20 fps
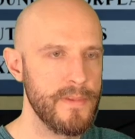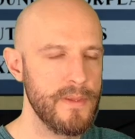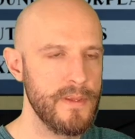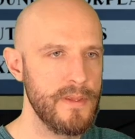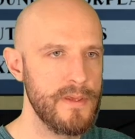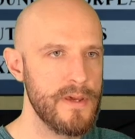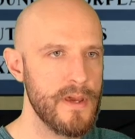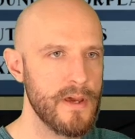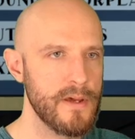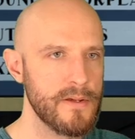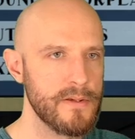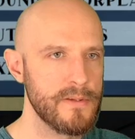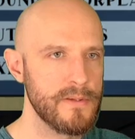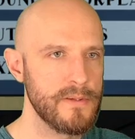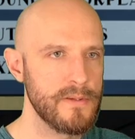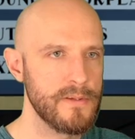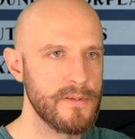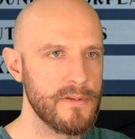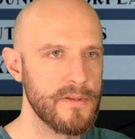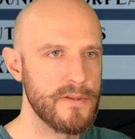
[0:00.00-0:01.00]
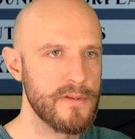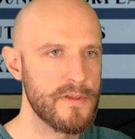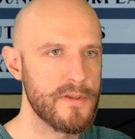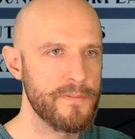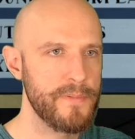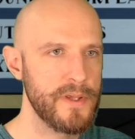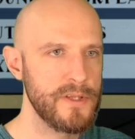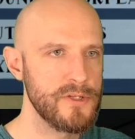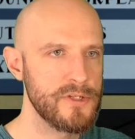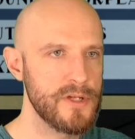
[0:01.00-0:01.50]
Yeah.
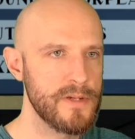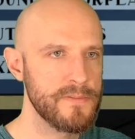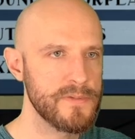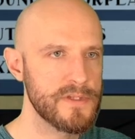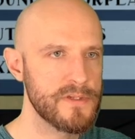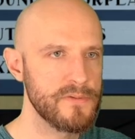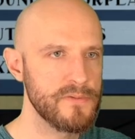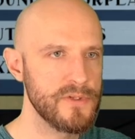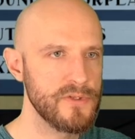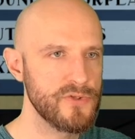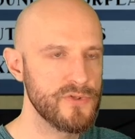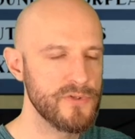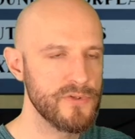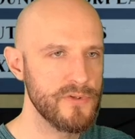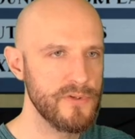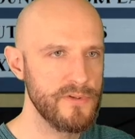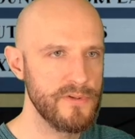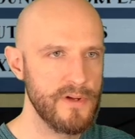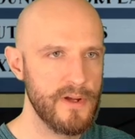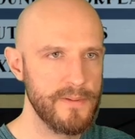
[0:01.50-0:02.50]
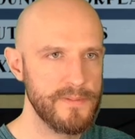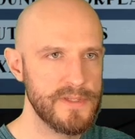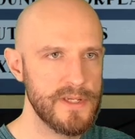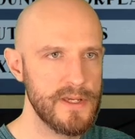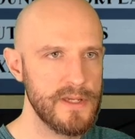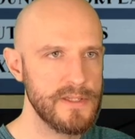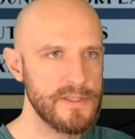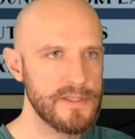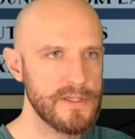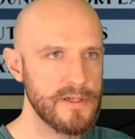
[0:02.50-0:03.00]
Spend gems to redraw up
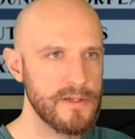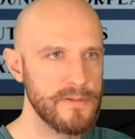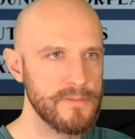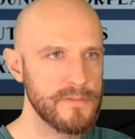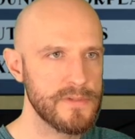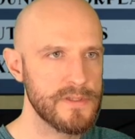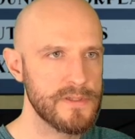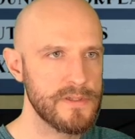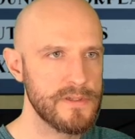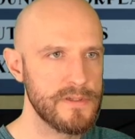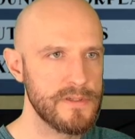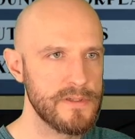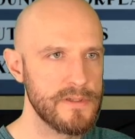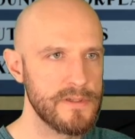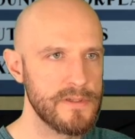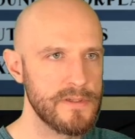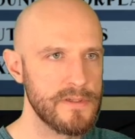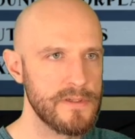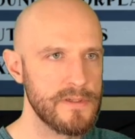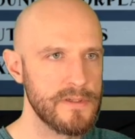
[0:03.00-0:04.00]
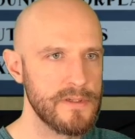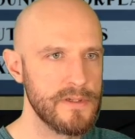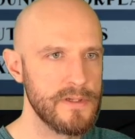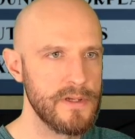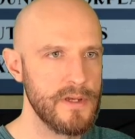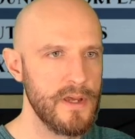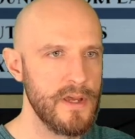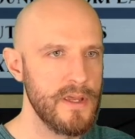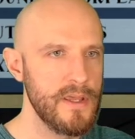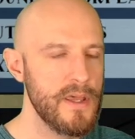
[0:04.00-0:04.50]
to 8 times.
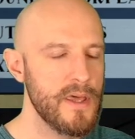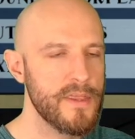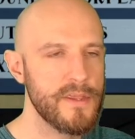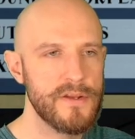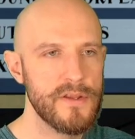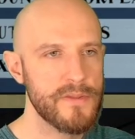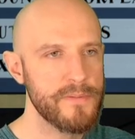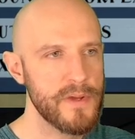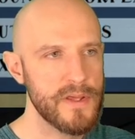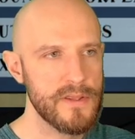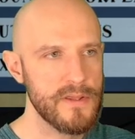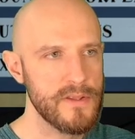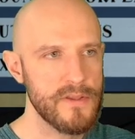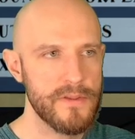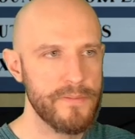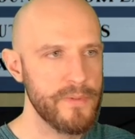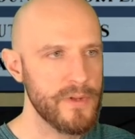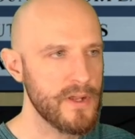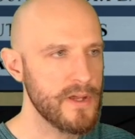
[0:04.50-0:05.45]
Yeah, that does make sense, but